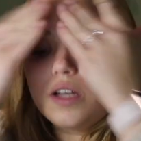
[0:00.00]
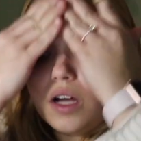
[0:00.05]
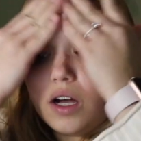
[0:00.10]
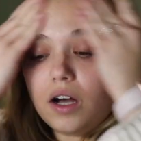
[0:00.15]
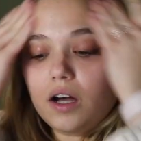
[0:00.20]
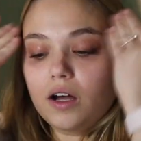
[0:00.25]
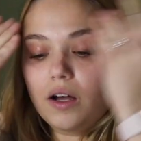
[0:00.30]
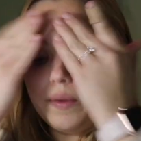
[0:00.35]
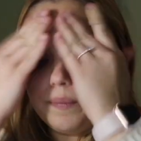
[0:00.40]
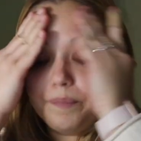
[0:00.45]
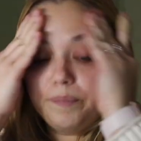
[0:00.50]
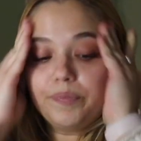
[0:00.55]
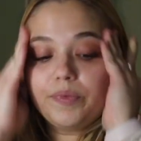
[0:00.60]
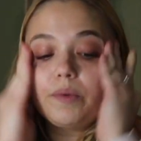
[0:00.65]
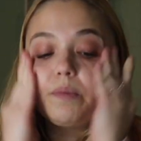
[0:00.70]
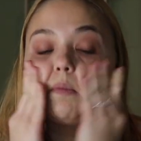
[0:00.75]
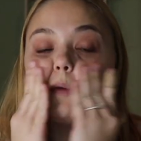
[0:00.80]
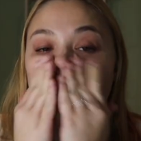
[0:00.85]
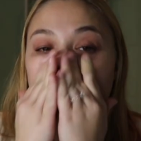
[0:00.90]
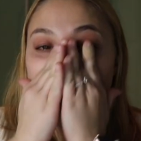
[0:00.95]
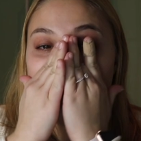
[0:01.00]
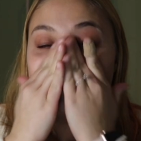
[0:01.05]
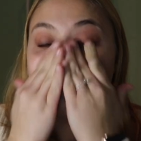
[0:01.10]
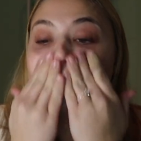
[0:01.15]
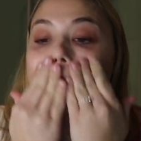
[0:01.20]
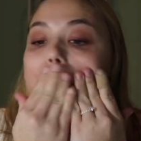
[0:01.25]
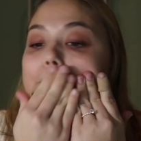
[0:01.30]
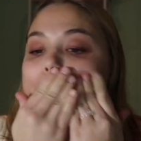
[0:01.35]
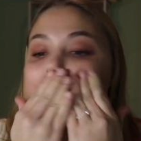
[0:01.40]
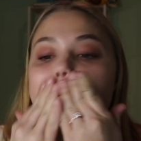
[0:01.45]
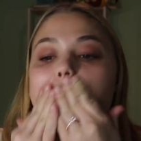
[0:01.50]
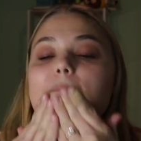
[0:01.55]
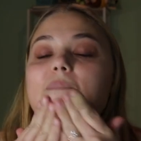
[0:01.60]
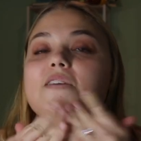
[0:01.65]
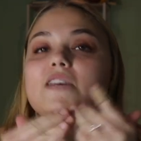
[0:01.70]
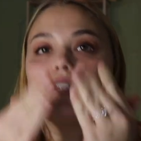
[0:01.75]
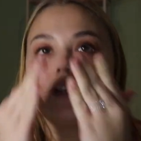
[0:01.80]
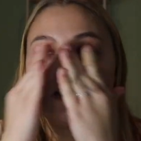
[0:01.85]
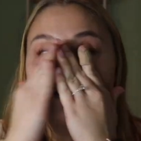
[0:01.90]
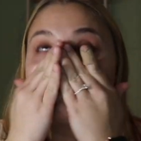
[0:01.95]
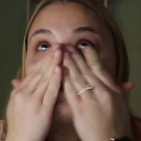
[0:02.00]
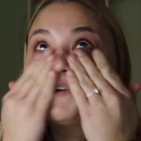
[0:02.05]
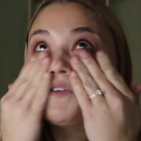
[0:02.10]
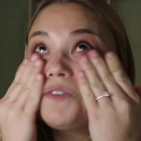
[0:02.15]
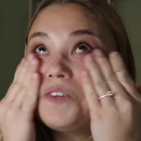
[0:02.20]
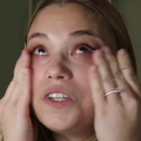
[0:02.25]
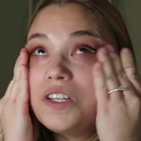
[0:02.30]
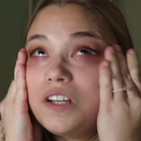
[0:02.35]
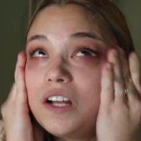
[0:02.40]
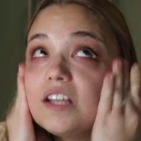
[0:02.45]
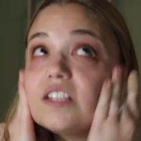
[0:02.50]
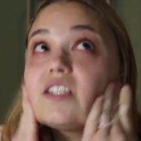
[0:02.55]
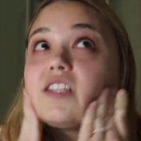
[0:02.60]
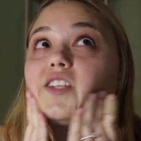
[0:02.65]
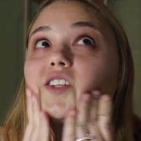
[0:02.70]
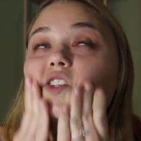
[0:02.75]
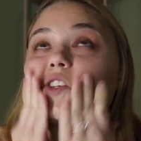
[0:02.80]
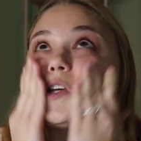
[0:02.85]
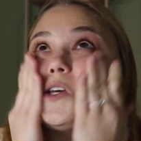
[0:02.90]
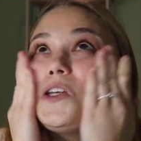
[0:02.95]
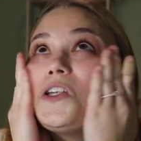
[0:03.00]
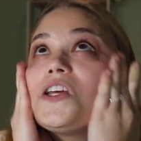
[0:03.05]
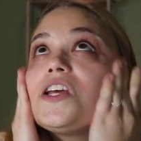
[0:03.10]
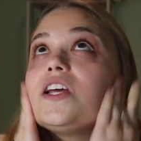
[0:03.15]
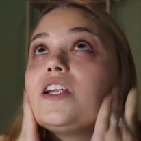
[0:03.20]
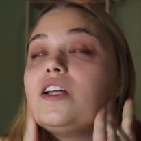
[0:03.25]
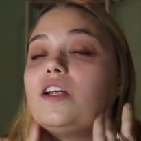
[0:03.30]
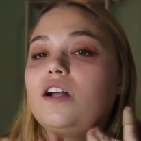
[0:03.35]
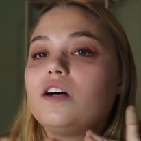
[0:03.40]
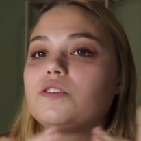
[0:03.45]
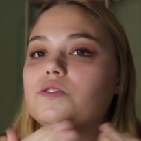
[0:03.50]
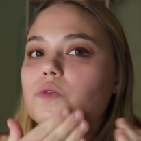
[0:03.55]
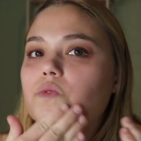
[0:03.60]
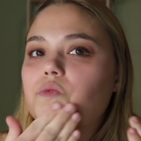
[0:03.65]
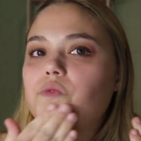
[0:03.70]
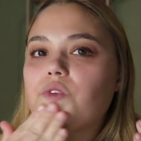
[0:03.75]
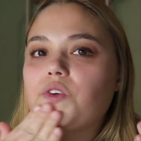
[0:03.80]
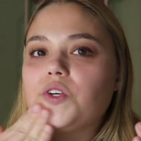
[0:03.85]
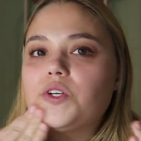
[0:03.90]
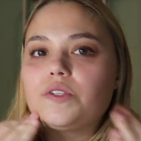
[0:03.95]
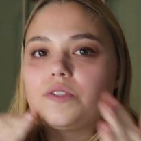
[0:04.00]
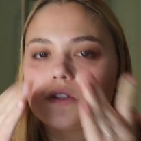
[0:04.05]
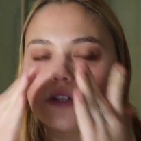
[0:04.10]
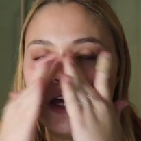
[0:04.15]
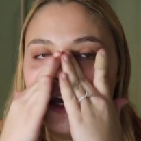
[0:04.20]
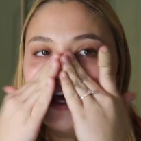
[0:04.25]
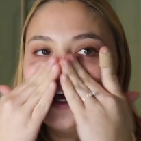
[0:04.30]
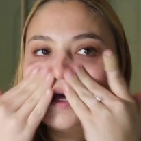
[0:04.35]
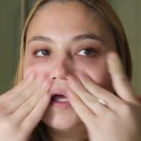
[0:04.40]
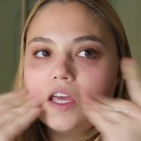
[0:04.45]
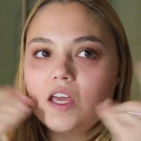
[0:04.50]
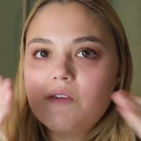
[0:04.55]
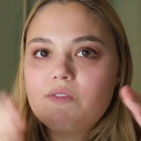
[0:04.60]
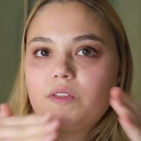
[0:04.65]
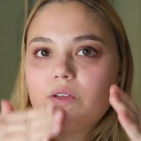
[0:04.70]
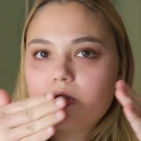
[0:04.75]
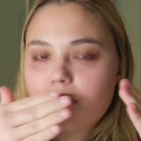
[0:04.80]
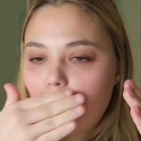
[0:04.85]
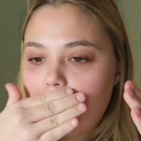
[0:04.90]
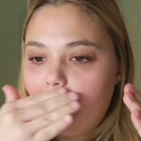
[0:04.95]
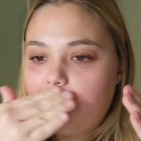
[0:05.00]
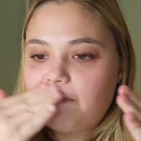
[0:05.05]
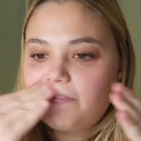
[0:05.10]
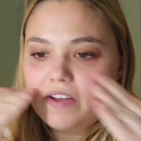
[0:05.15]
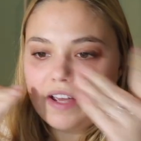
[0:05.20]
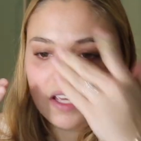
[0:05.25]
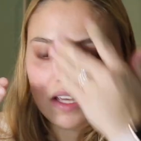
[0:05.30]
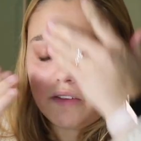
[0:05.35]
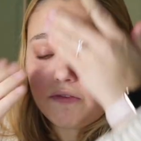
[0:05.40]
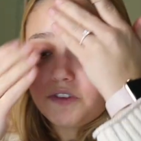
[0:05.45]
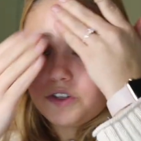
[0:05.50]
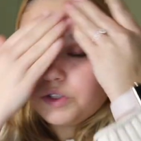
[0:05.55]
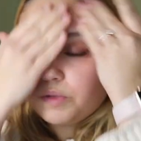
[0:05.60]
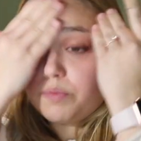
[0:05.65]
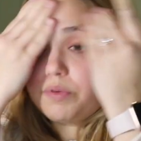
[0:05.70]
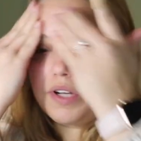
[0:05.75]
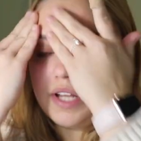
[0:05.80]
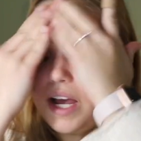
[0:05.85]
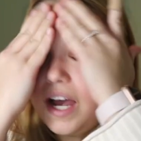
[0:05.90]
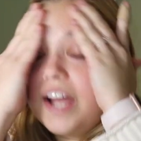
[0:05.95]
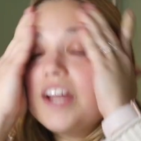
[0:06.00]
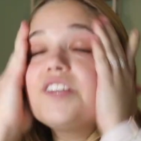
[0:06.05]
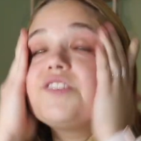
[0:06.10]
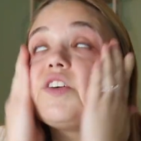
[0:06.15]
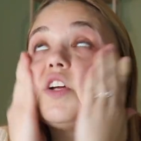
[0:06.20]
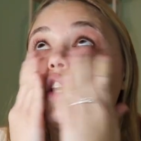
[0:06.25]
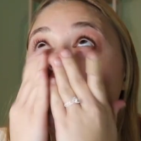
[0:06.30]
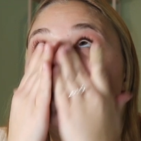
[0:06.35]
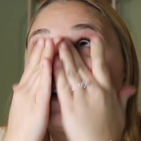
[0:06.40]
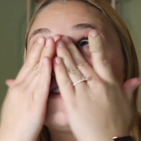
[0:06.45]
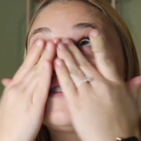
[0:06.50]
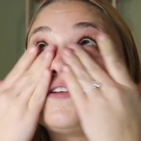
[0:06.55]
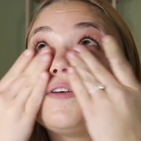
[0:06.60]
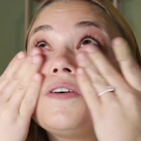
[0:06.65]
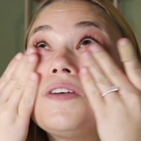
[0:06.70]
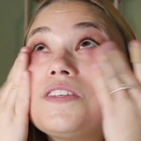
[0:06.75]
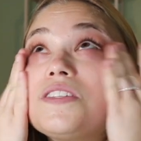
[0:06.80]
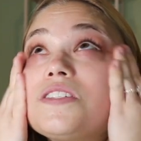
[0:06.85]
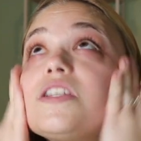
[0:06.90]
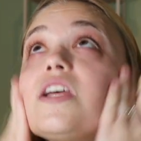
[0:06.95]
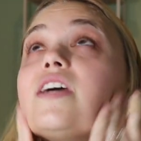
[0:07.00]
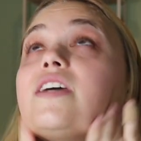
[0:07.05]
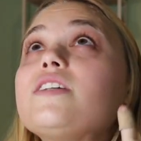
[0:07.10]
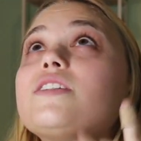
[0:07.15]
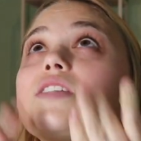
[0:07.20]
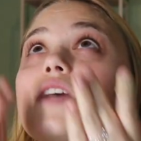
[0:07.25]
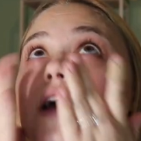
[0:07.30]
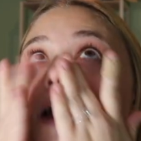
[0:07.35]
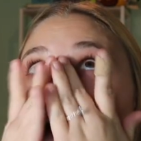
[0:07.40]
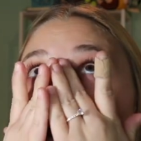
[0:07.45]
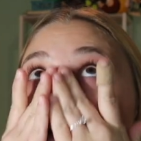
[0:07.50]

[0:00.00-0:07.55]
um, but it does feel really nice on the skin and it also feels, even though it's mattifying, it feels pretty hydrating. So that's nice.